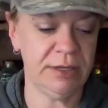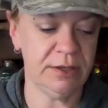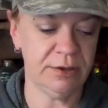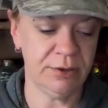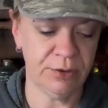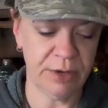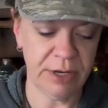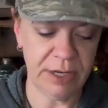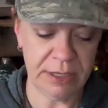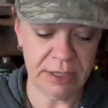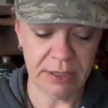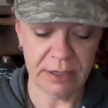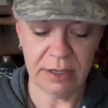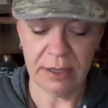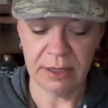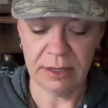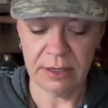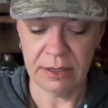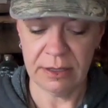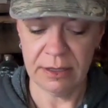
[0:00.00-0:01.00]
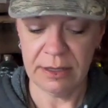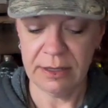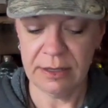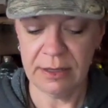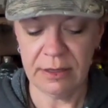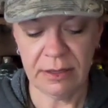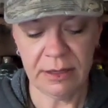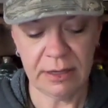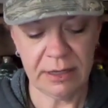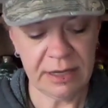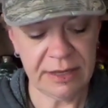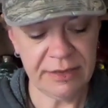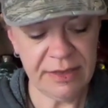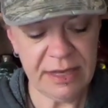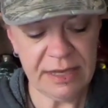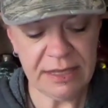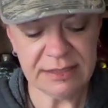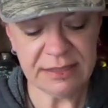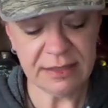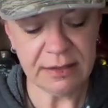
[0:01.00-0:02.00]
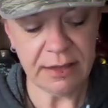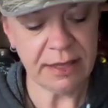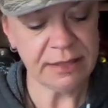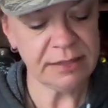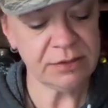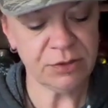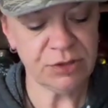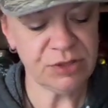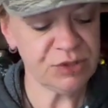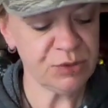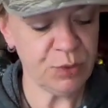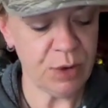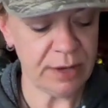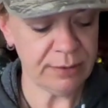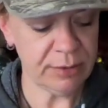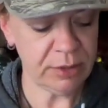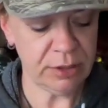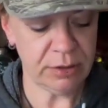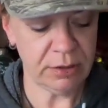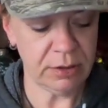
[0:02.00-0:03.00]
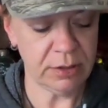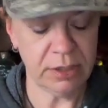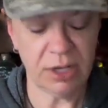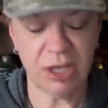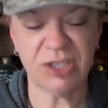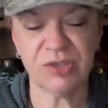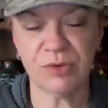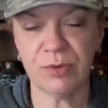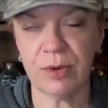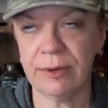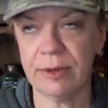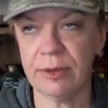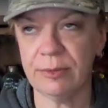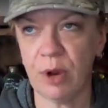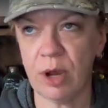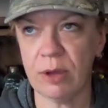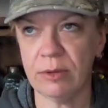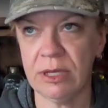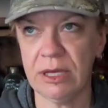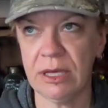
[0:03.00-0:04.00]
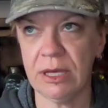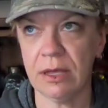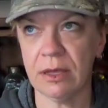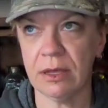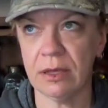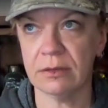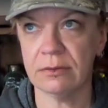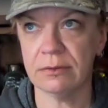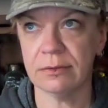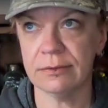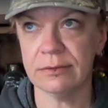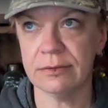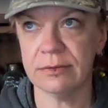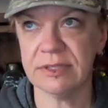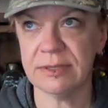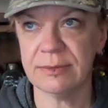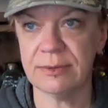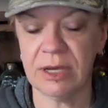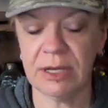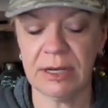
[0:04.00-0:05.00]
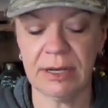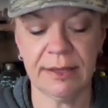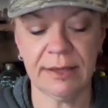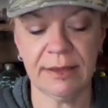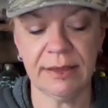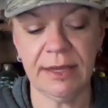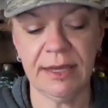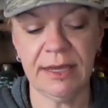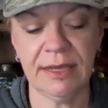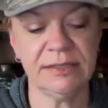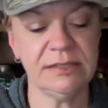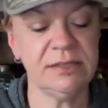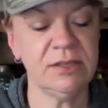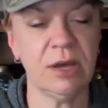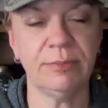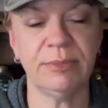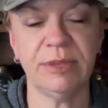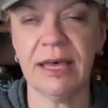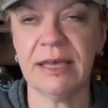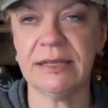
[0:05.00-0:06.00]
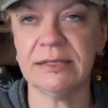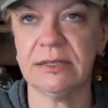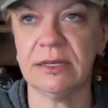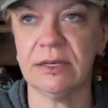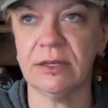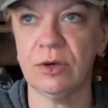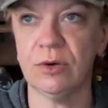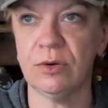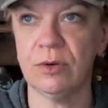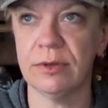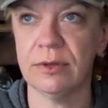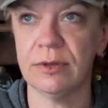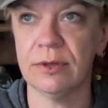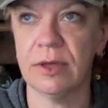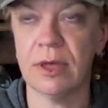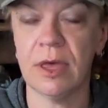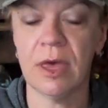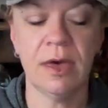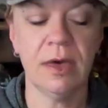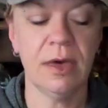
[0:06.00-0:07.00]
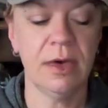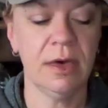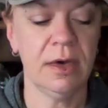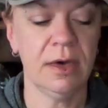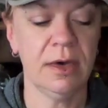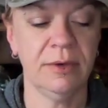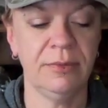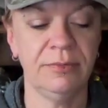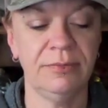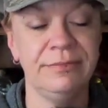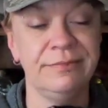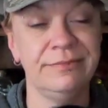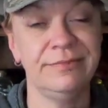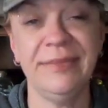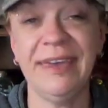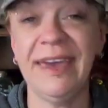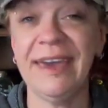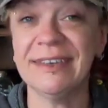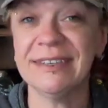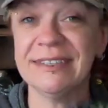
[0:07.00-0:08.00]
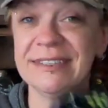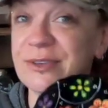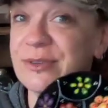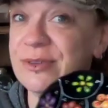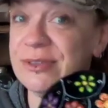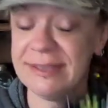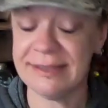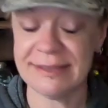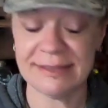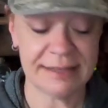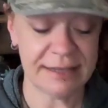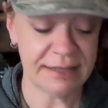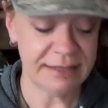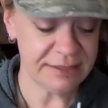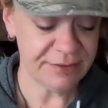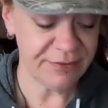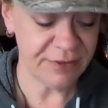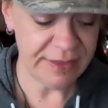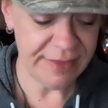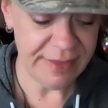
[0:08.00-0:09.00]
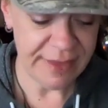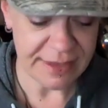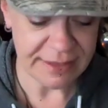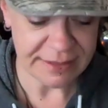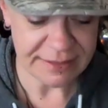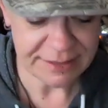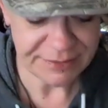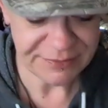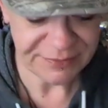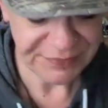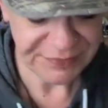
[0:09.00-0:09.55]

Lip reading: though, right? And I think it's glass or ceramic, or not ceramic, probably some kind of clay. It's not plastic though. Yeah, so I was excited to find that.